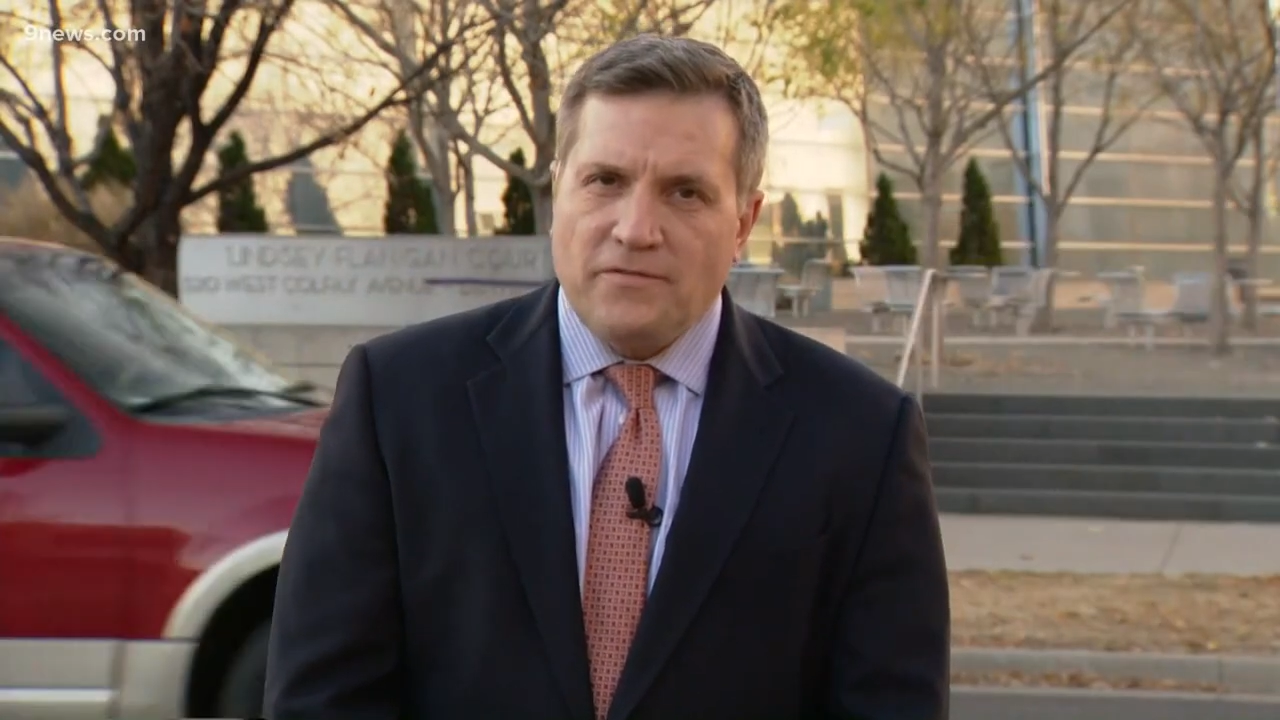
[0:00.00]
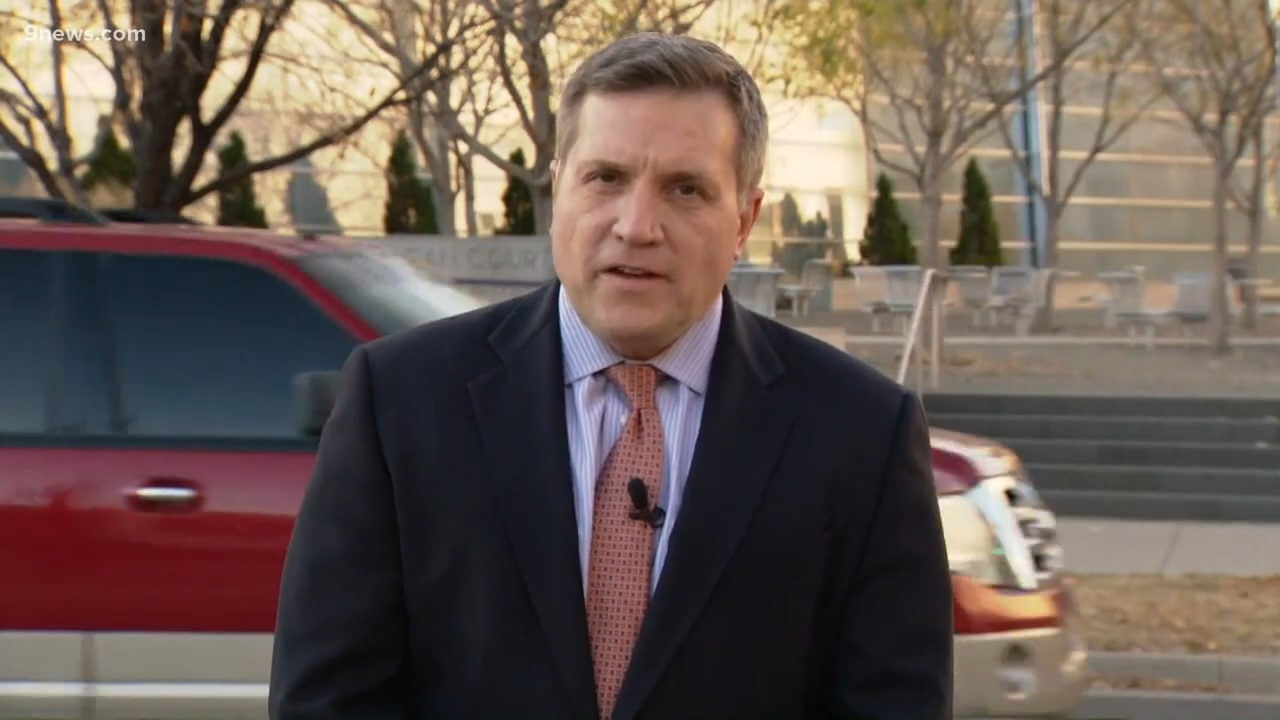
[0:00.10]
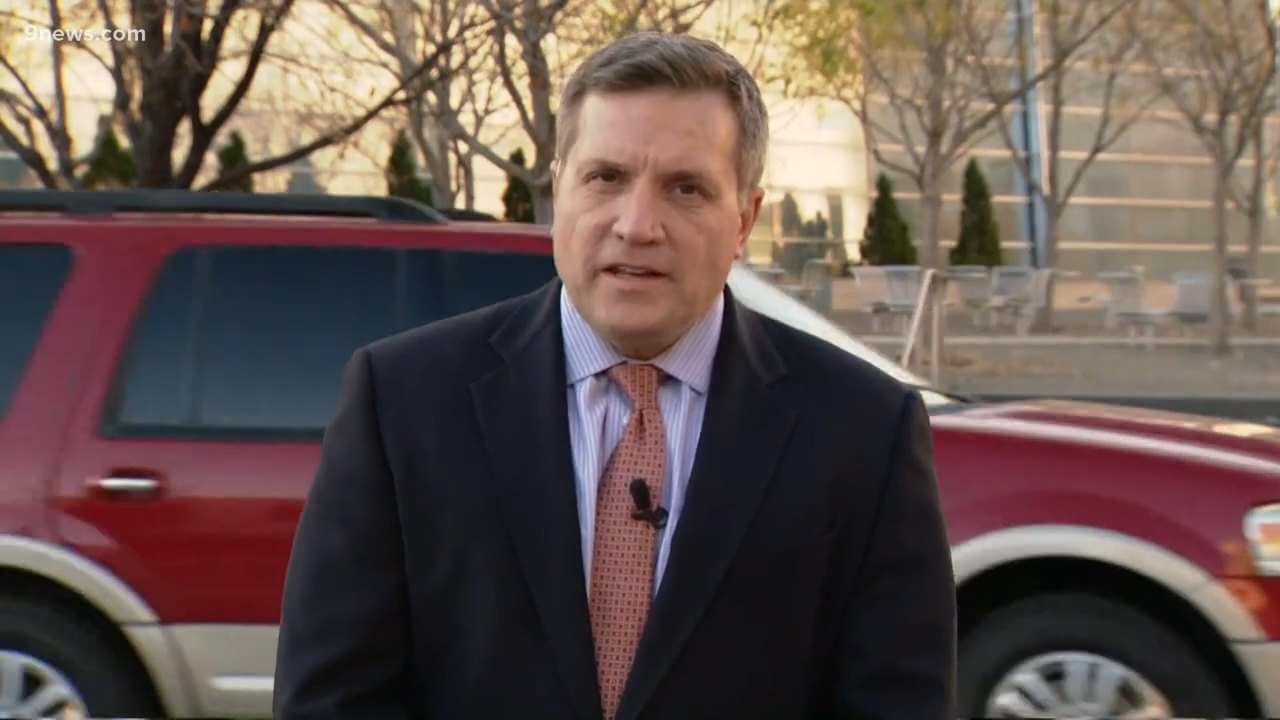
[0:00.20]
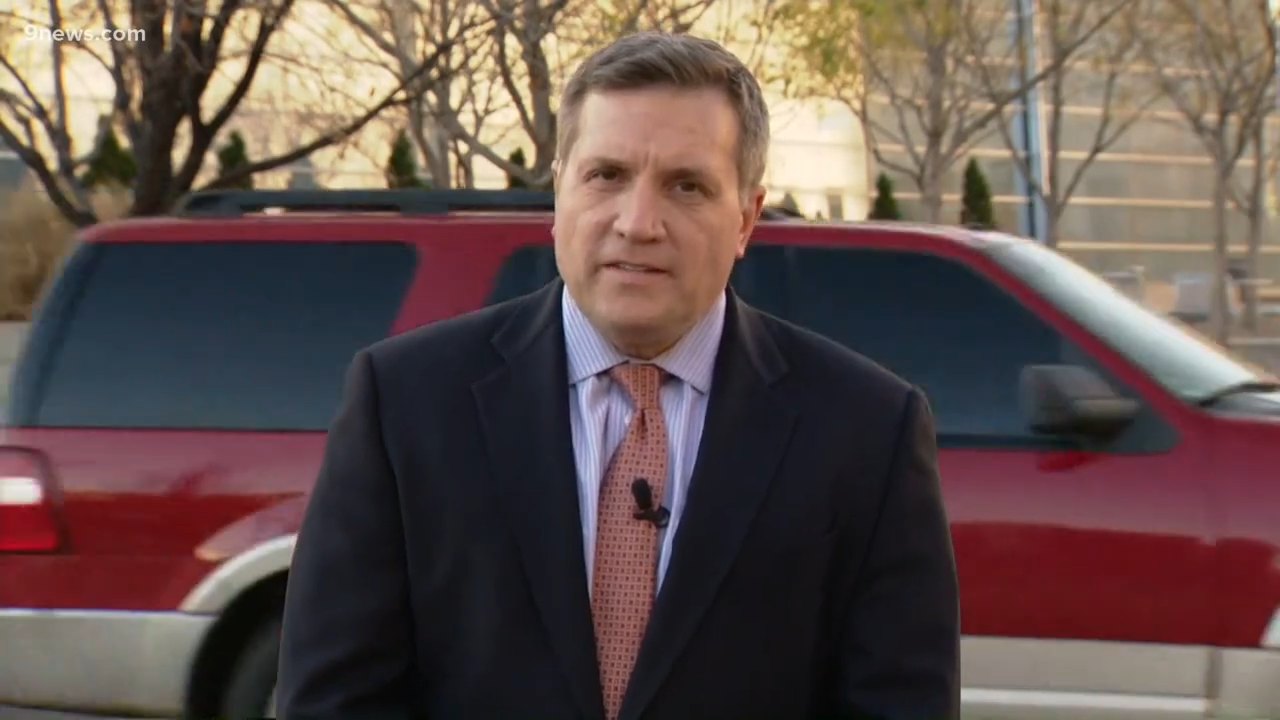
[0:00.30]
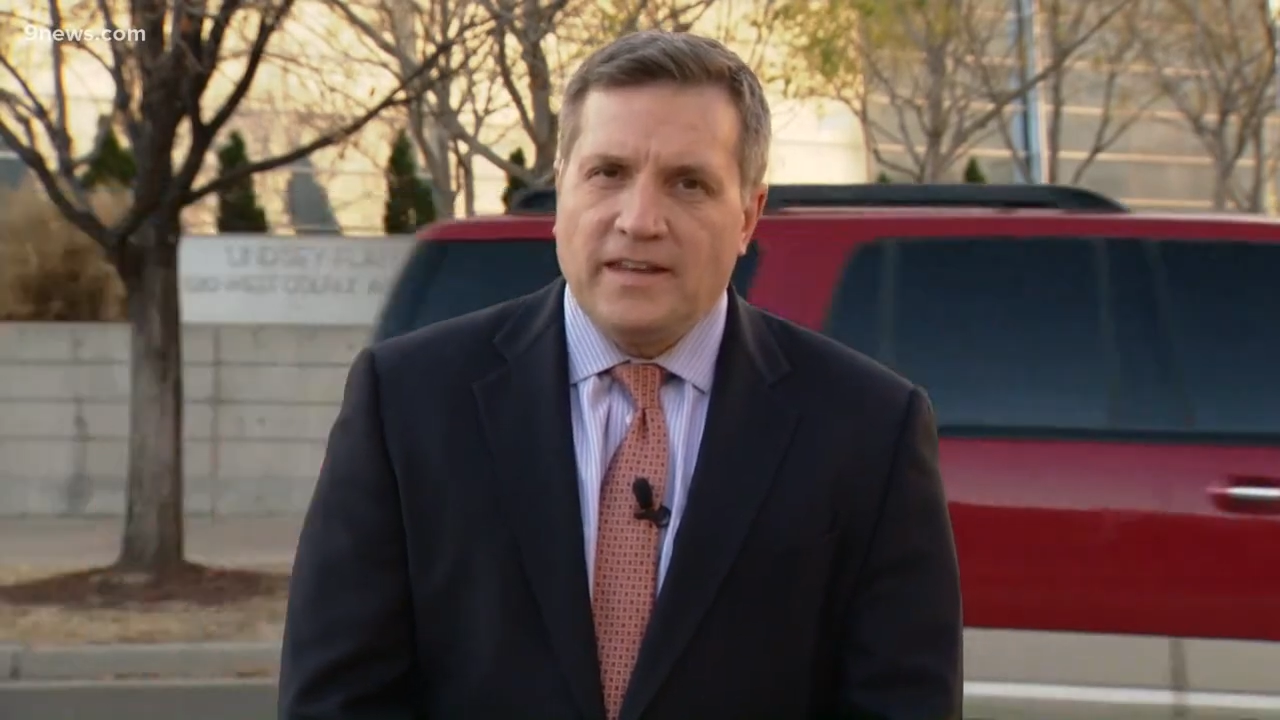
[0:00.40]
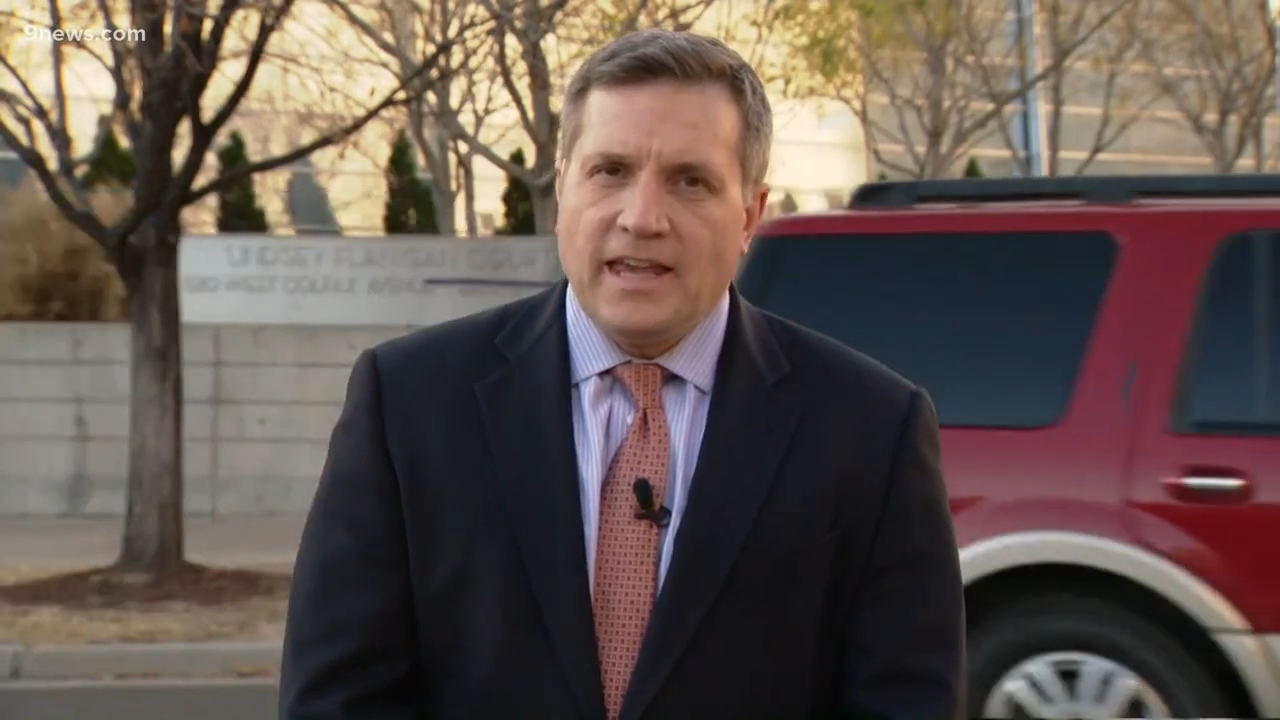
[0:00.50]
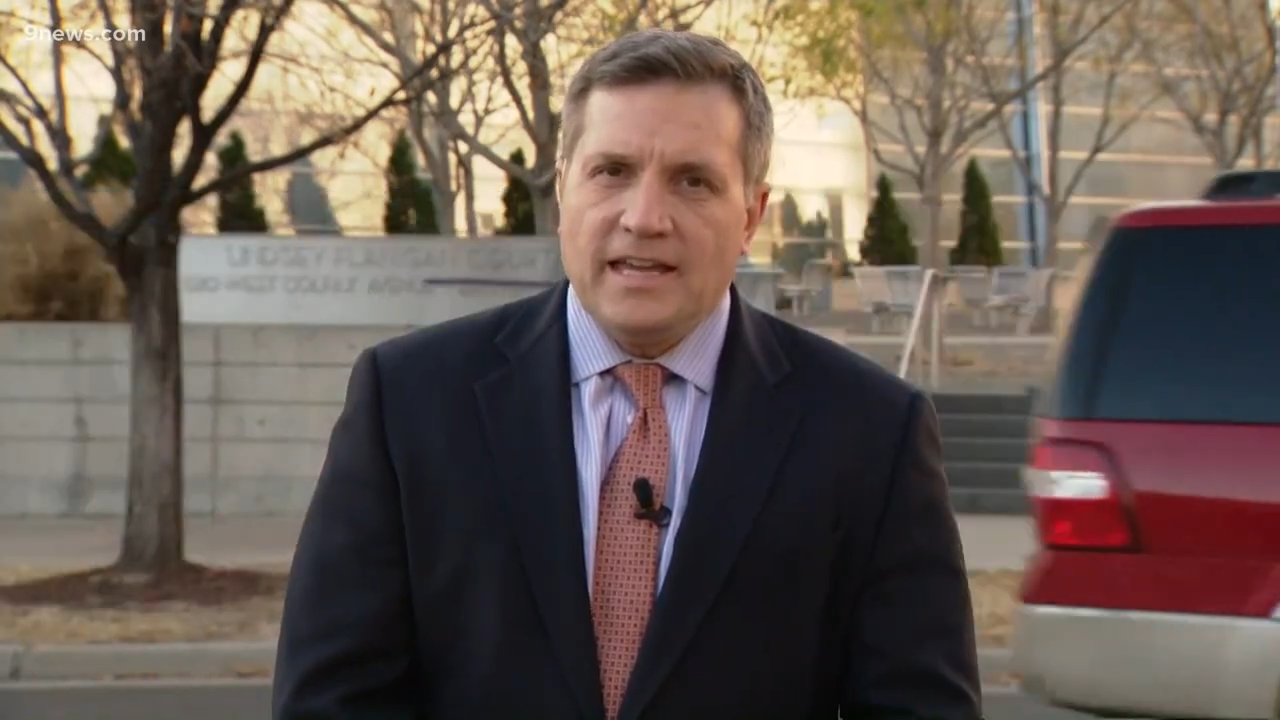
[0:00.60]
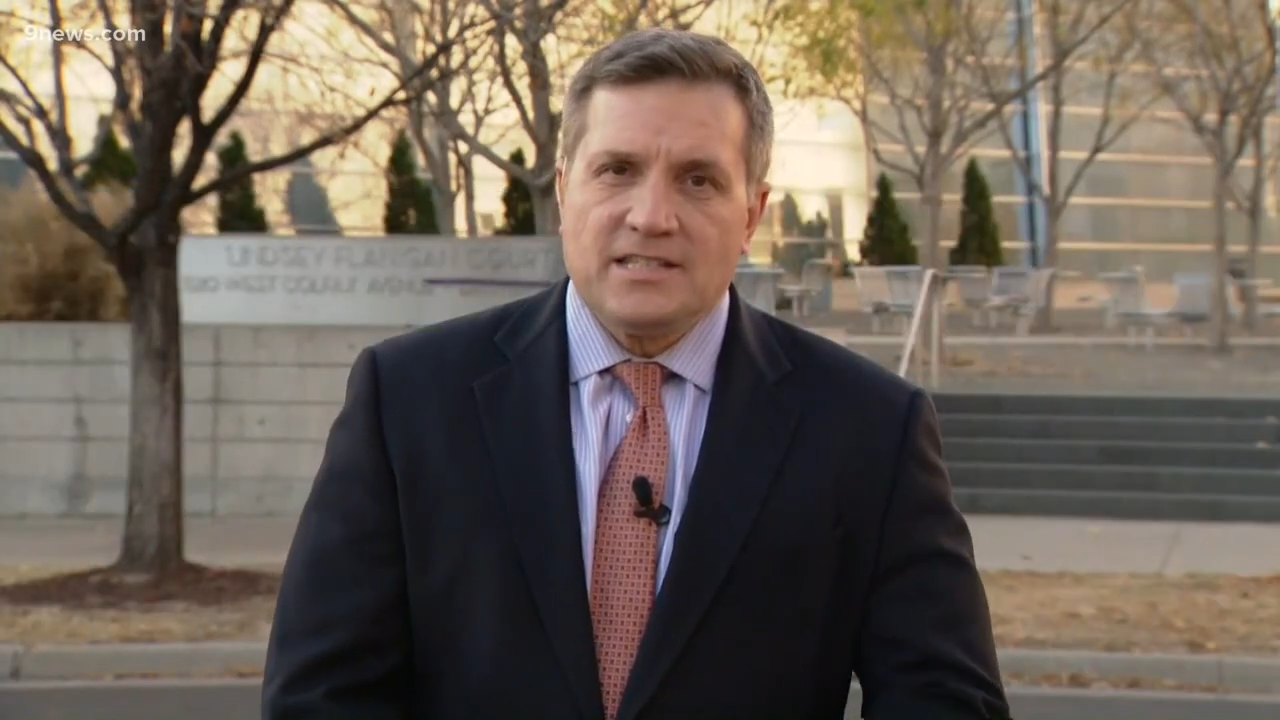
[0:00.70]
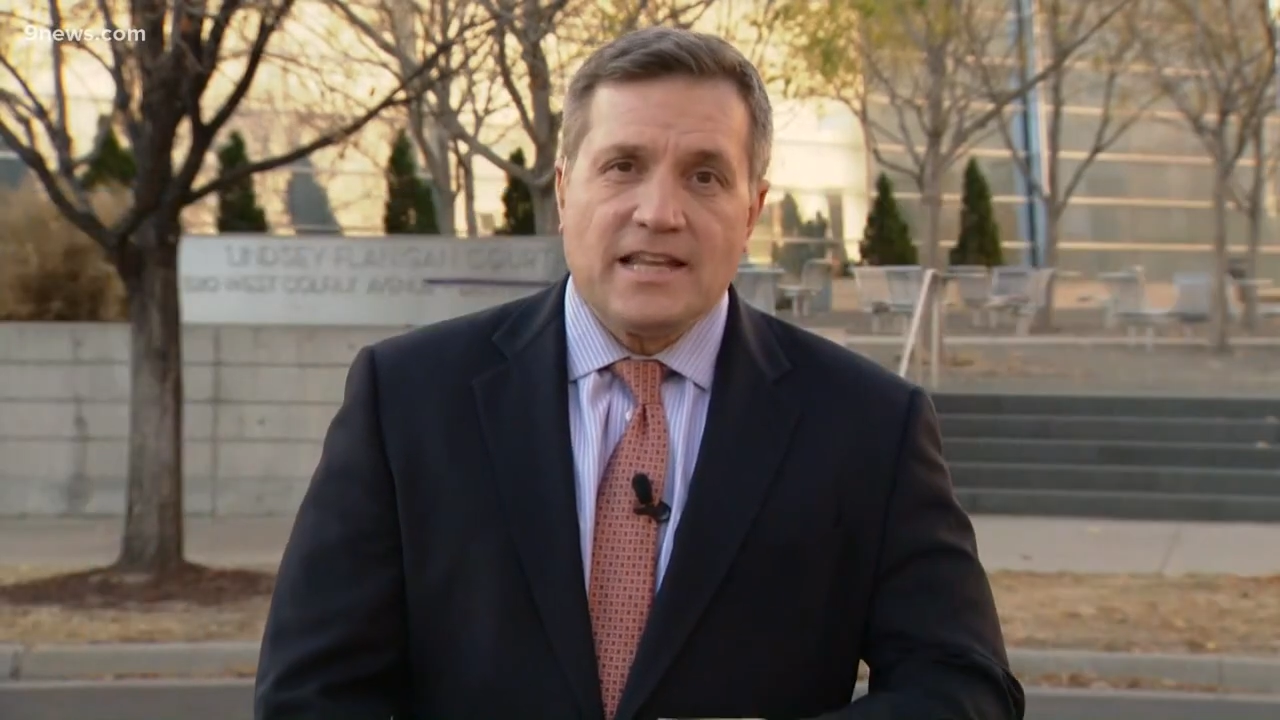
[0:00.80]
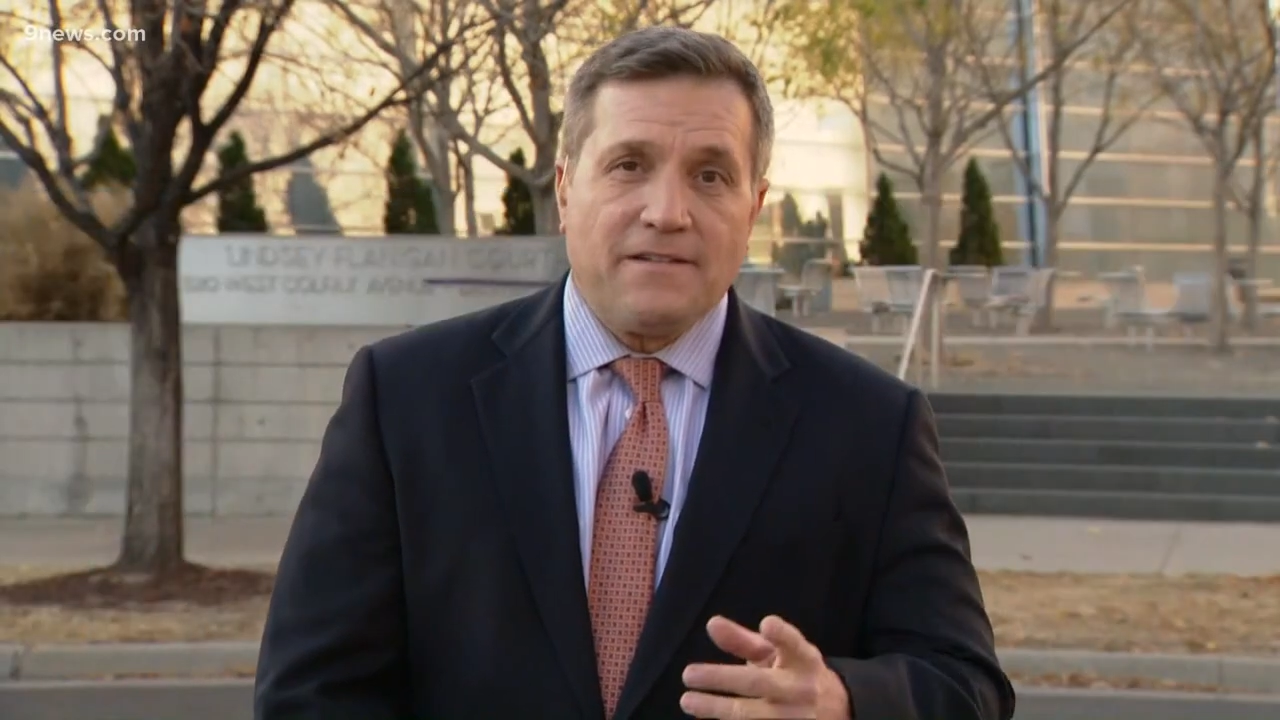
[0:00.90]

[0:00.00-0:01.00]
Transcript: defendant in the case,